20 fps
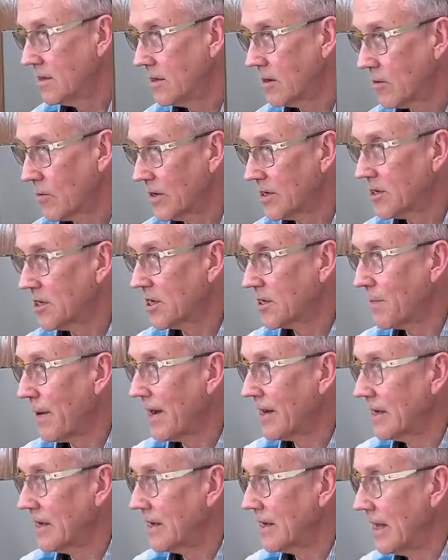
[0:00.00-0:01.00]
Or where's the
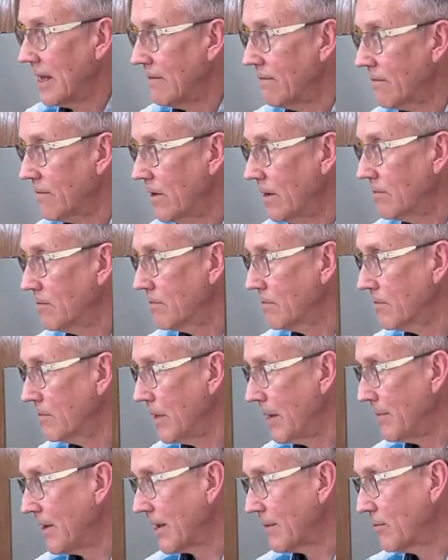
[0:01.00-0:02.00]
spot it came from?
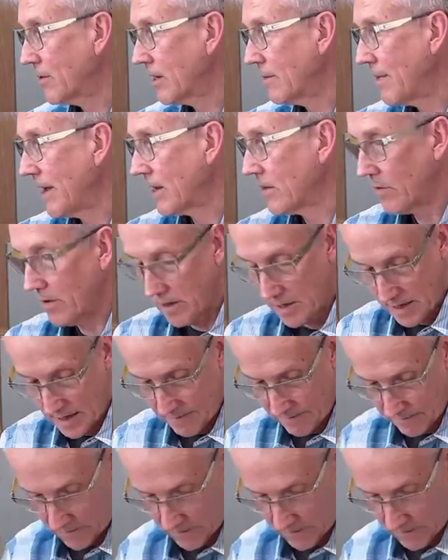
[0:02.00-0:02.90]
Maybe I can put it back where it came